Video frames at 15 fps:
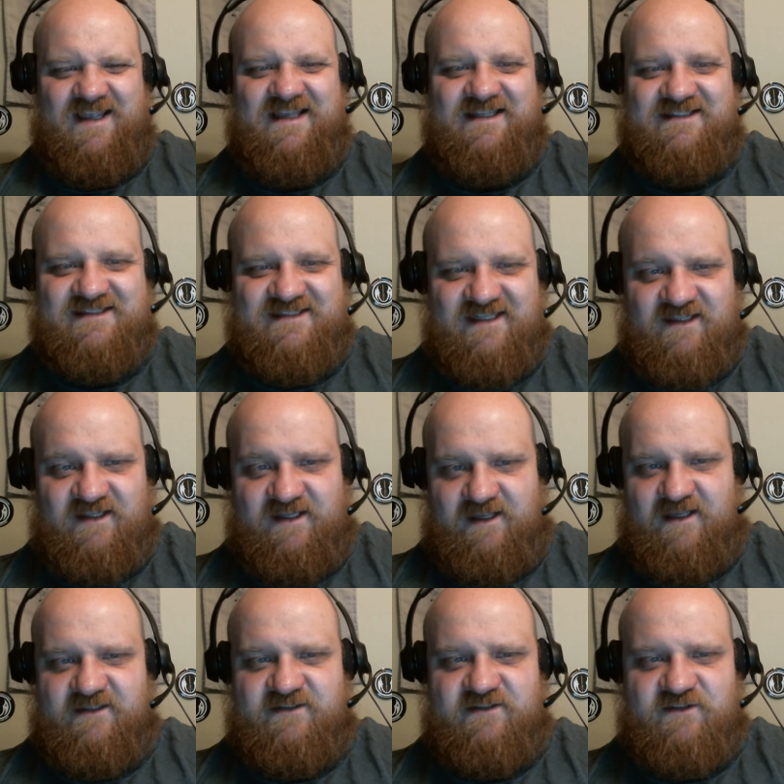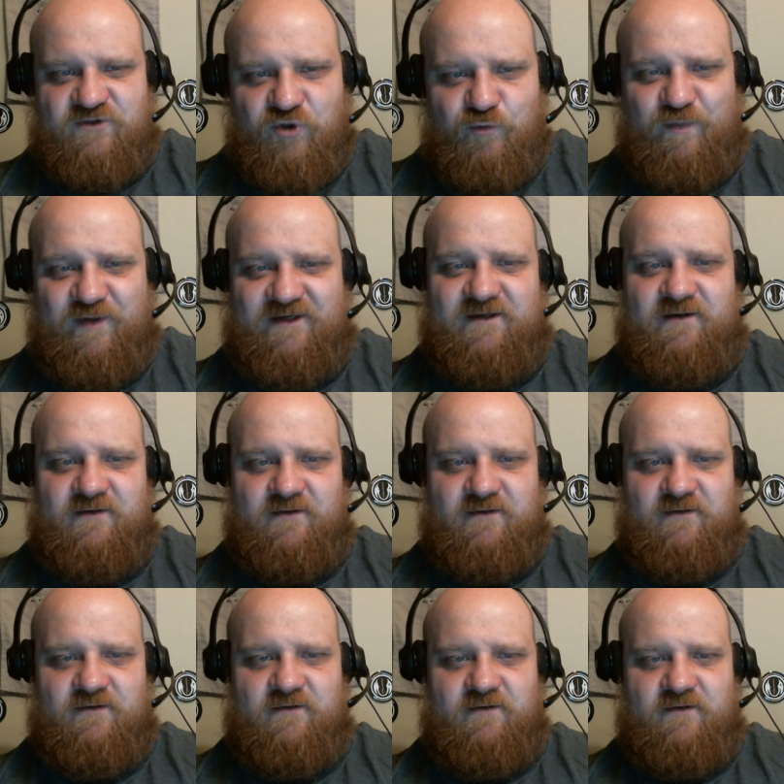It's silly. It's stupid.
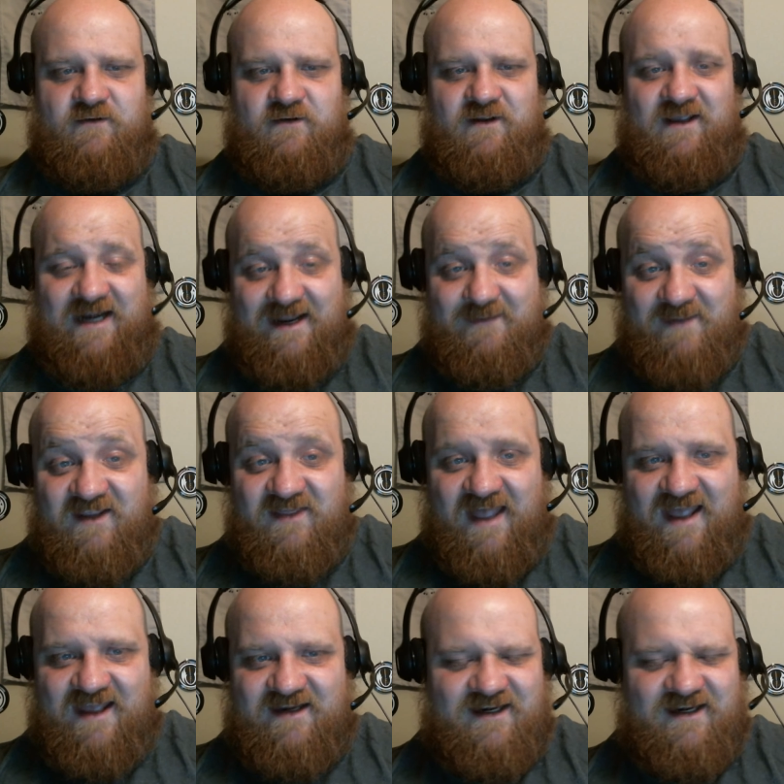And I mean that.